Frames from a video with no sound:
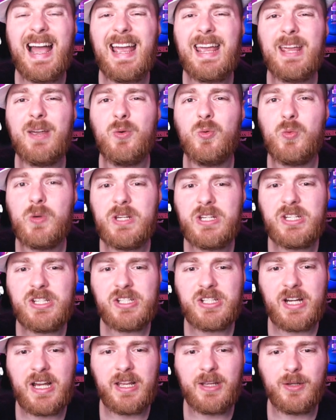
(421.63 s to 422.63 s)
I
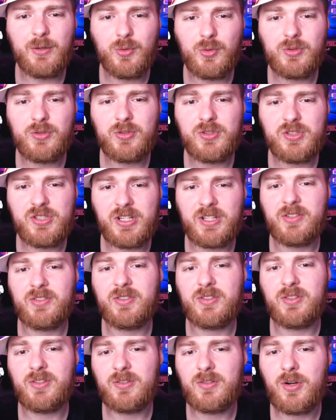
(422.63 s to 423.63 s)
wish I could
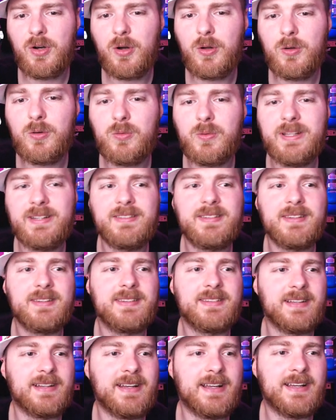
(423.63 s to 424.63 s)
just always
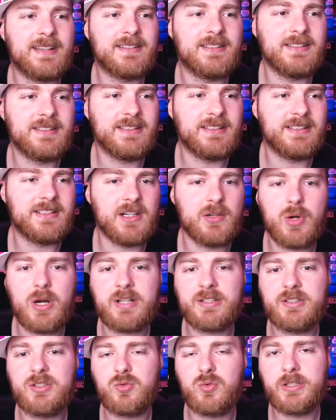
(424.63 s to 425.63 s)
select the
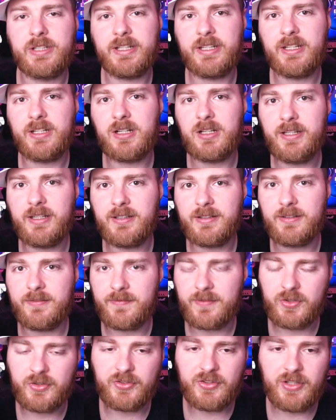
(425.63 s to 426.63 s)
character when I click the
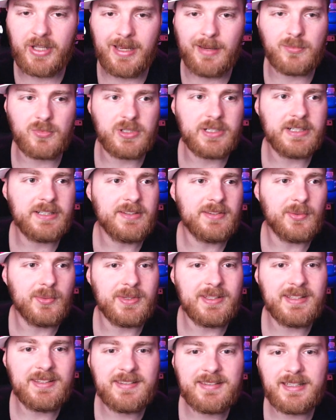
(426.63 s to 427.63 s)
first time, right? So
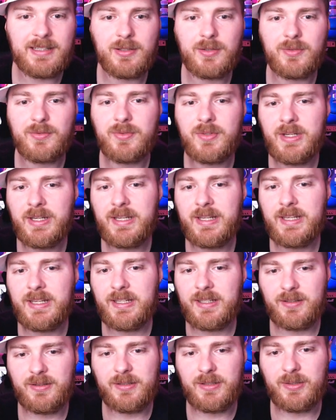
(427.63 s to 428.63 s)
instead of
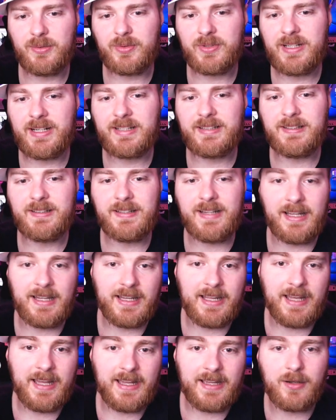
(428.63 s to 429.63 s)
you know, selecting a
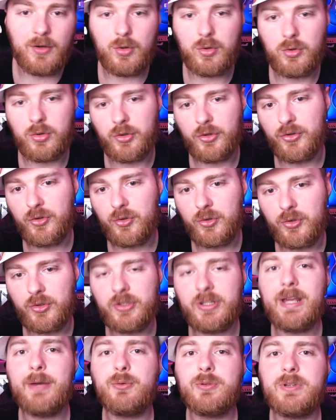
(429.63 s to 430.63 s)
leg or a
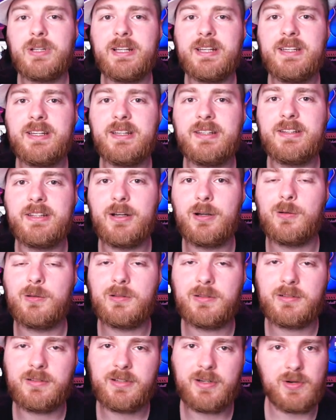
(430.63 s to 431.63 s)
sword, I would like the
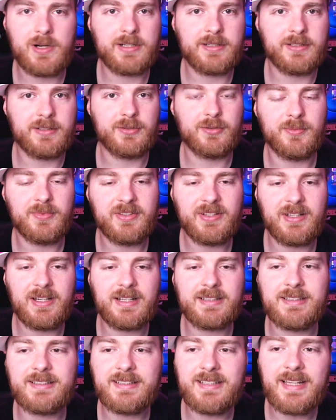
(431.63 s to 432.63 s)
whole character to be
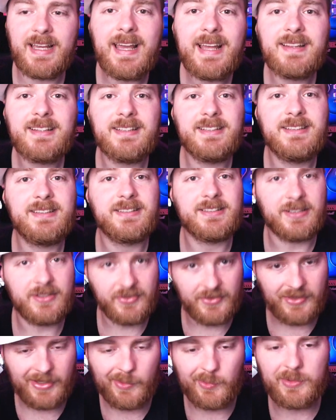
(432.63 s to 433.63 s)
selected. And it
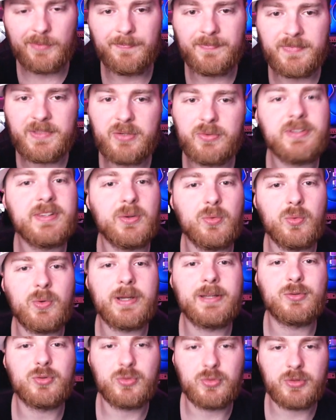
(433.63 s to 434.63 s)
turns out there is a
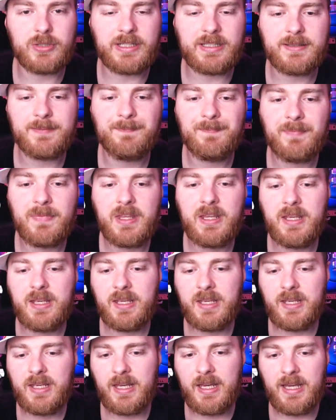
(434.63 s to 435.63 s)
way to do that.
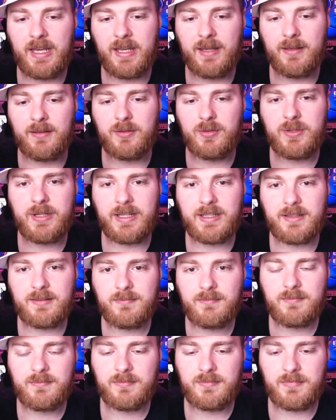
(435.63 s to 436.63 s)
Uh, you
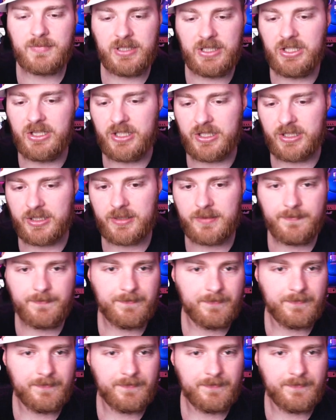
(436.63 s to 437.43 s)
can either